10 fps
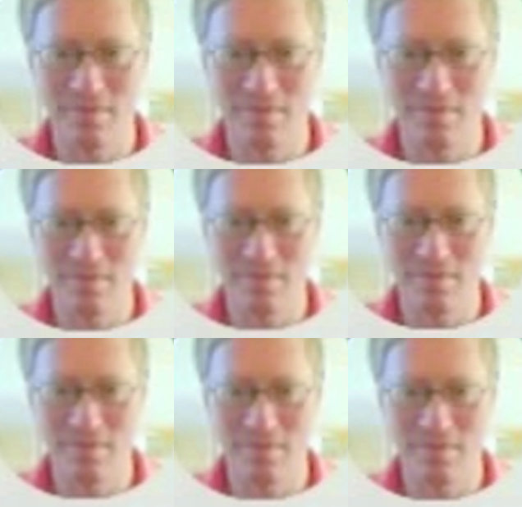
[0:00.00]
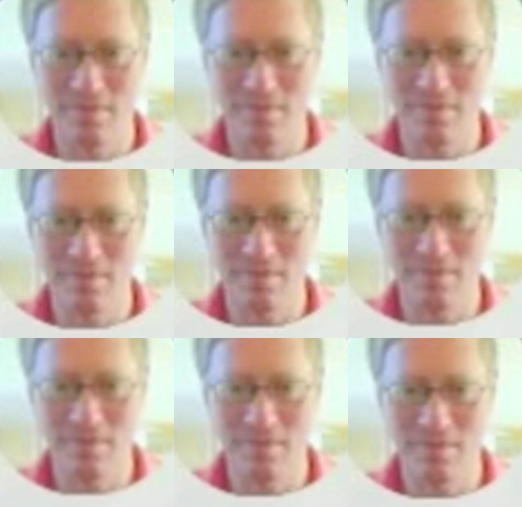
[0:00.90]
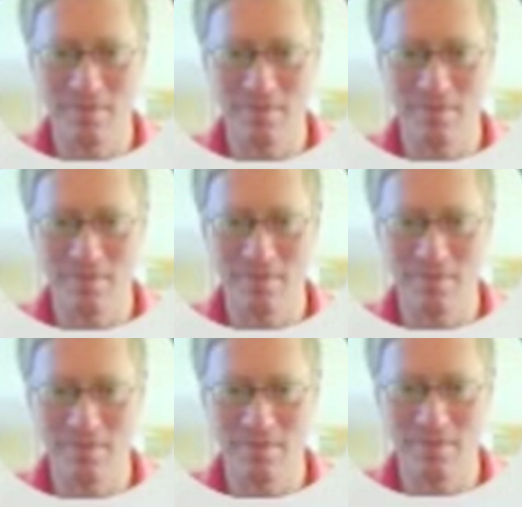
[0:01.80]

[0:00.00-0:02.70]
[no speech]